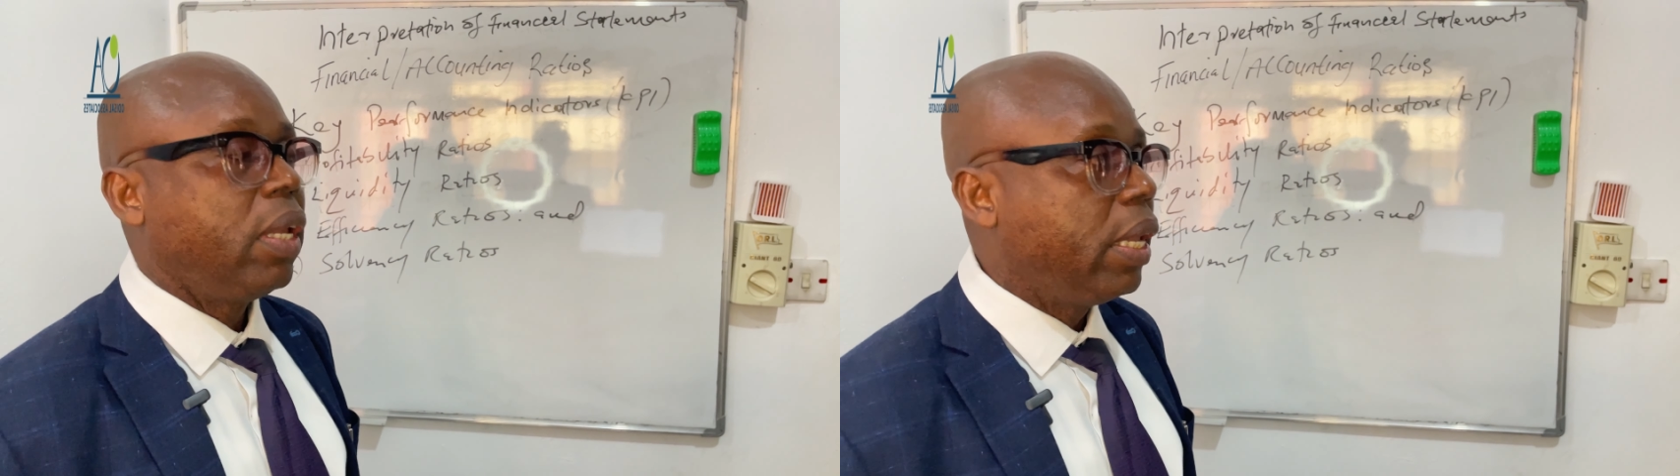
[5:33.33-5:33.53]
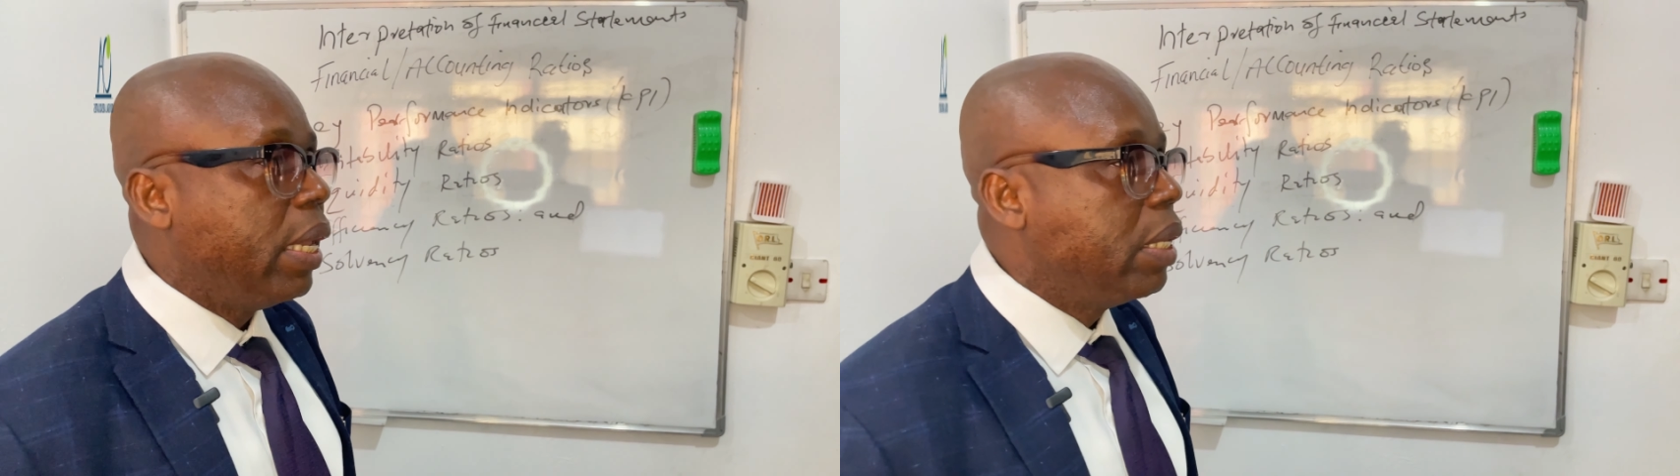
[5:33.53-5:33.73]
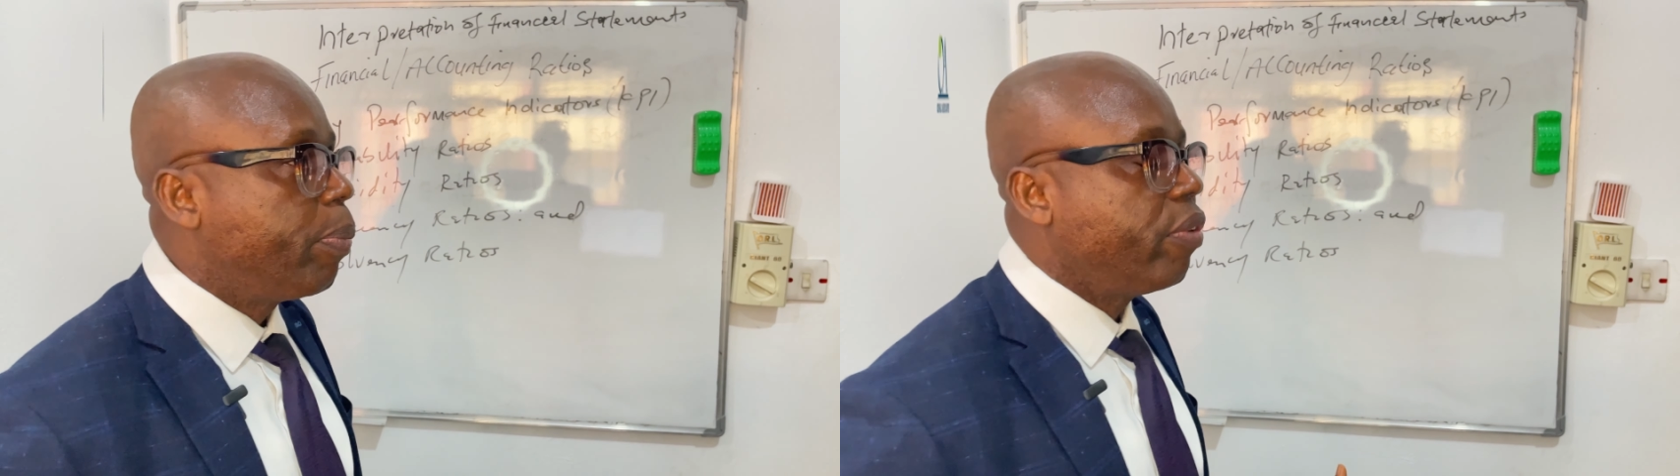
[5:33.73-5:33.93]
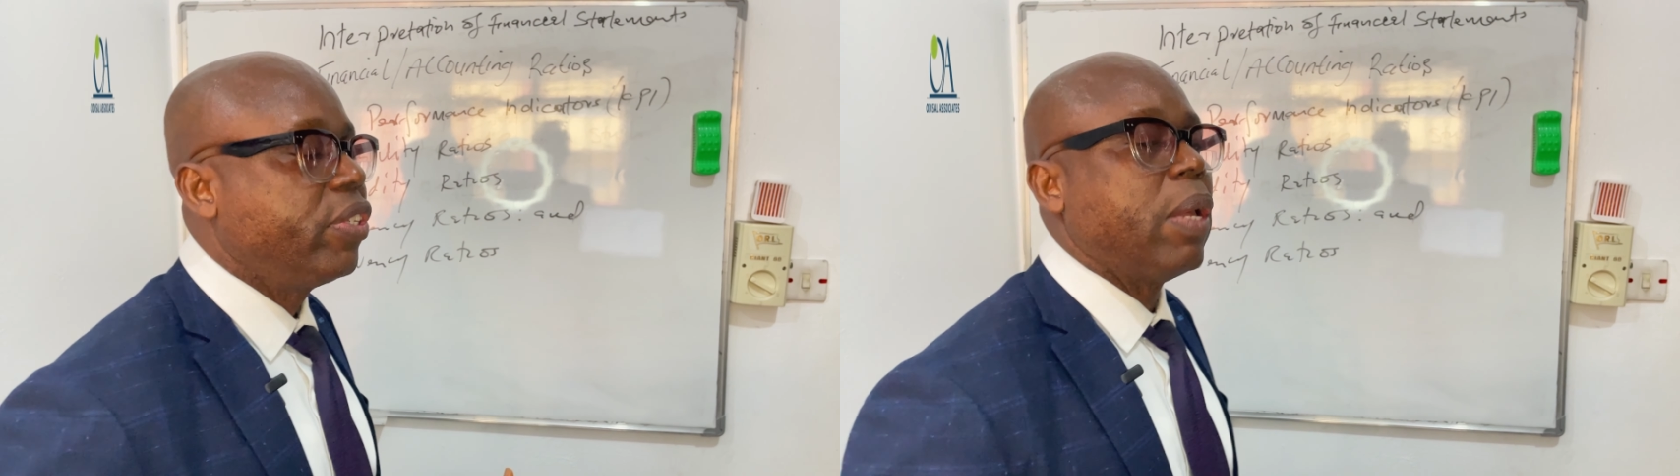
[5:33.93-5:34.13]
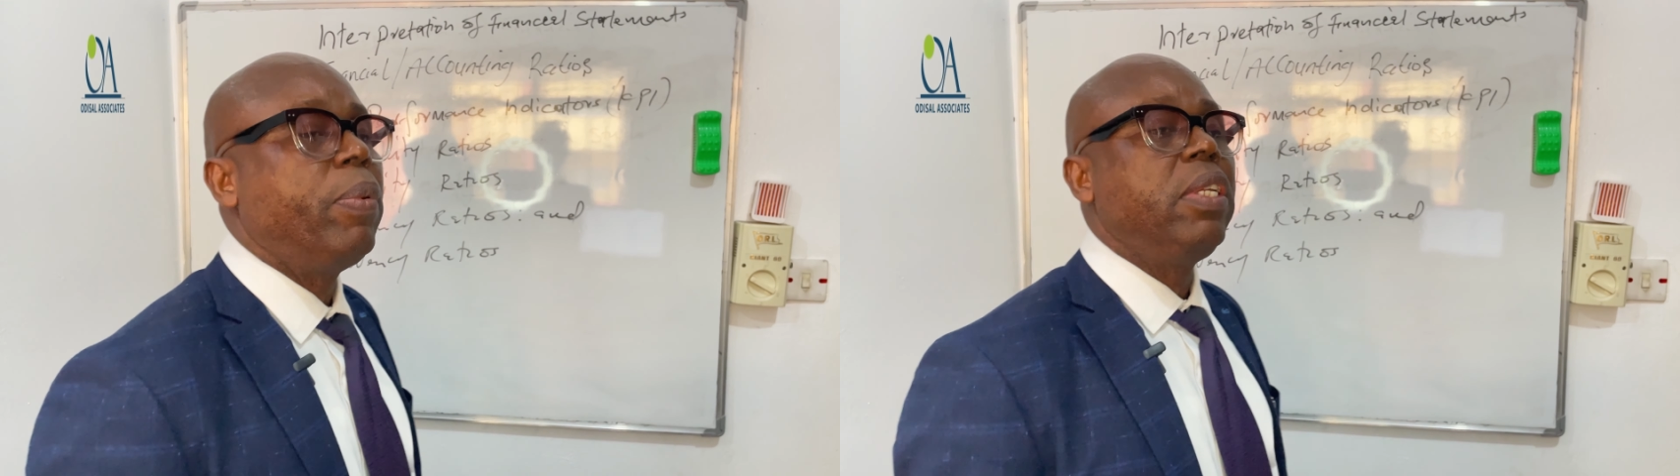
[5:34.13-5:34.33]
In the
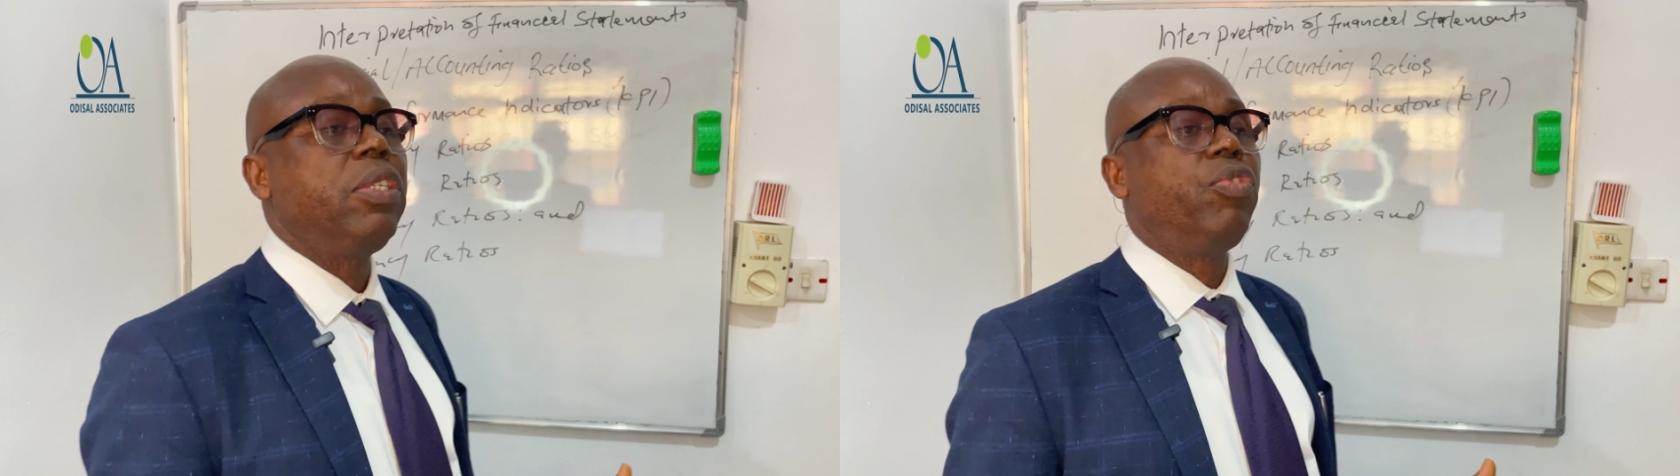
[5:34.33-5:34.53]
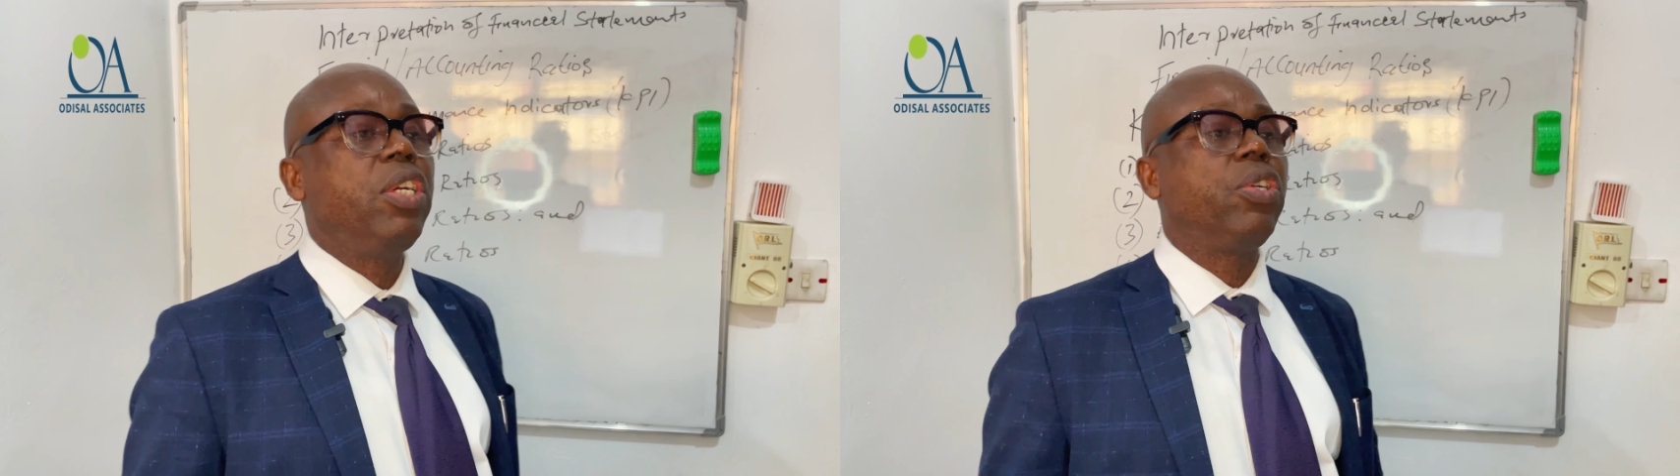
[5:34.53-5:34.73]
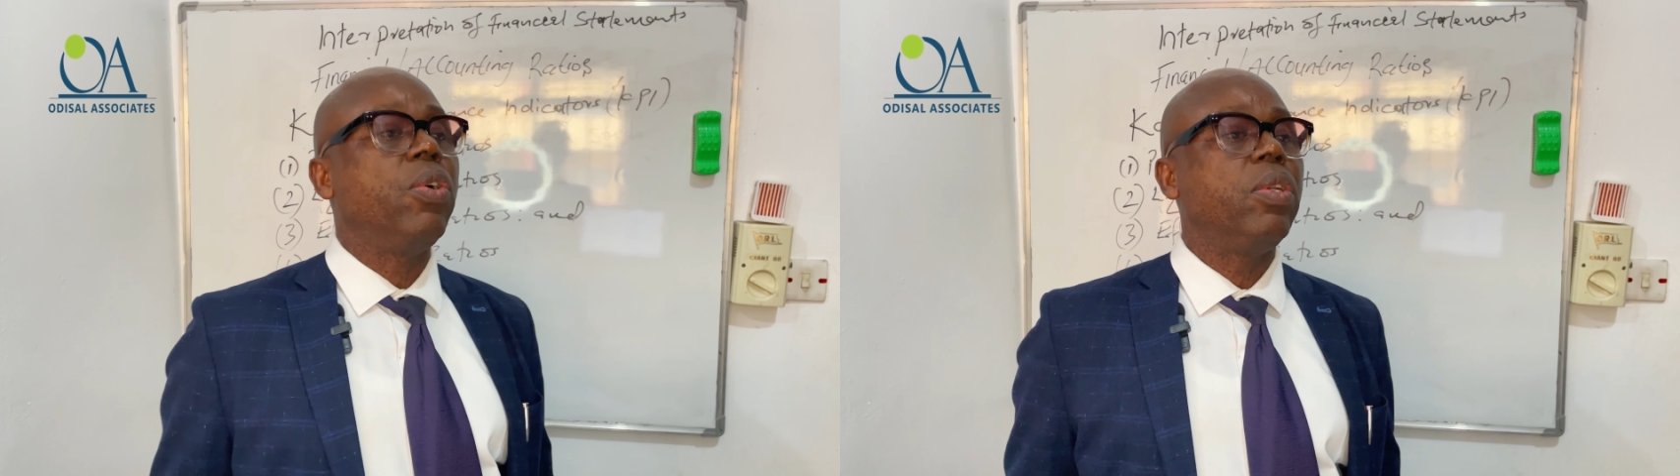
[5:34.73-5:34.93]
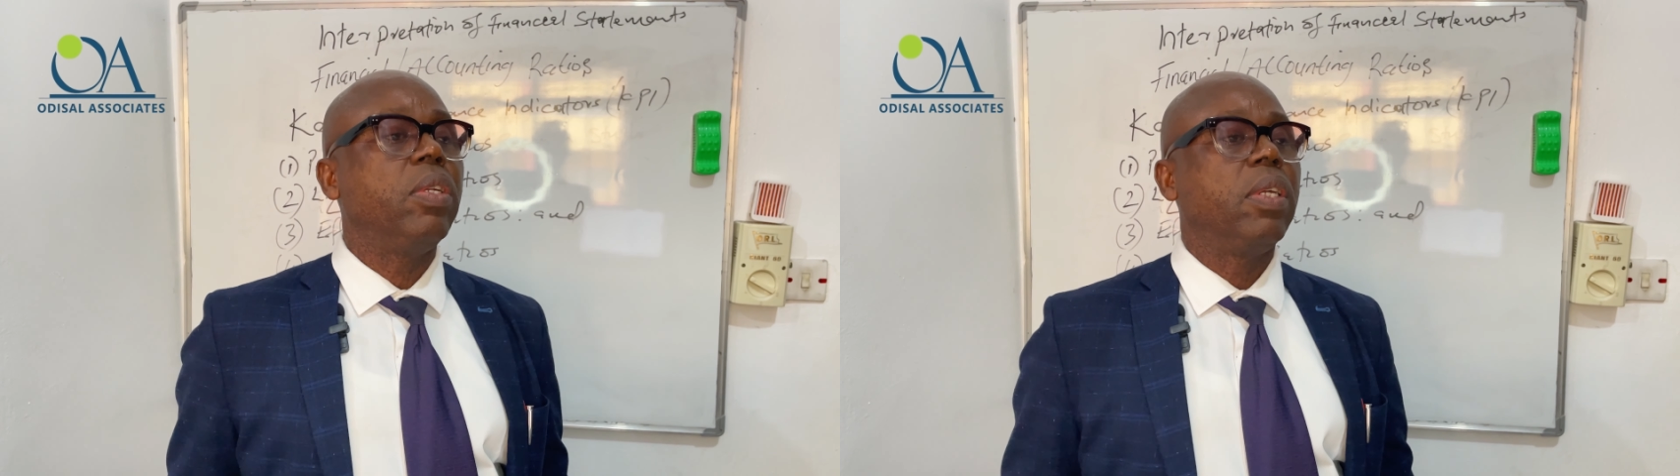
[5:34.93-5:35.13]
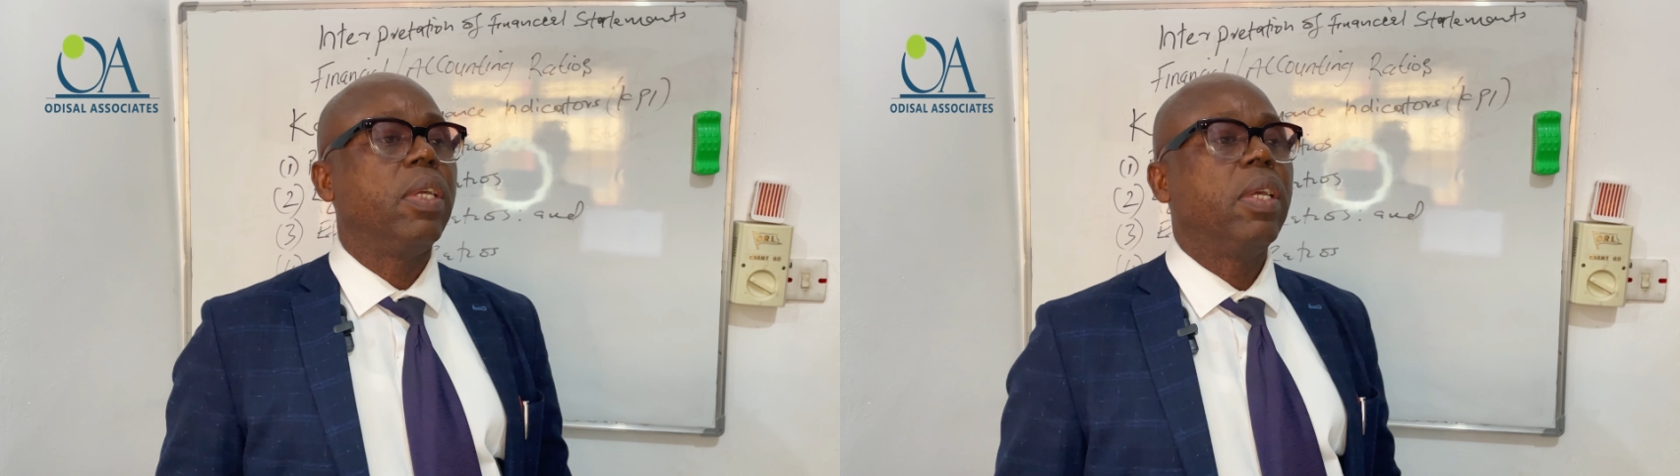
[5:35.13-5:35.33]
profitability ratio,